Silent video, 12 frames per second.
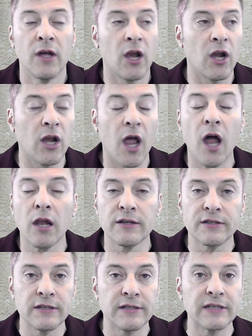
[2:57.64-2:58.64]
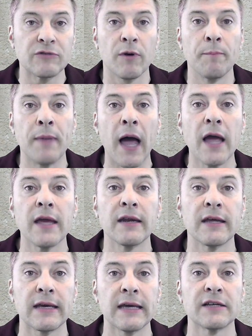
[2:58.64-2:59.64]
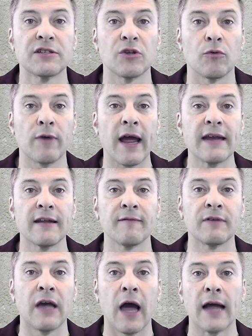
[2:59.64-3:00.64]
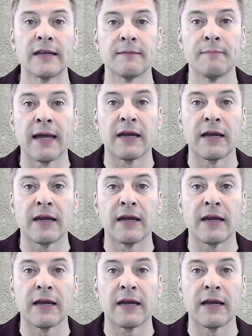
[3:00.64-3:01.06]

Lawlessness is rebellion against the right of God to make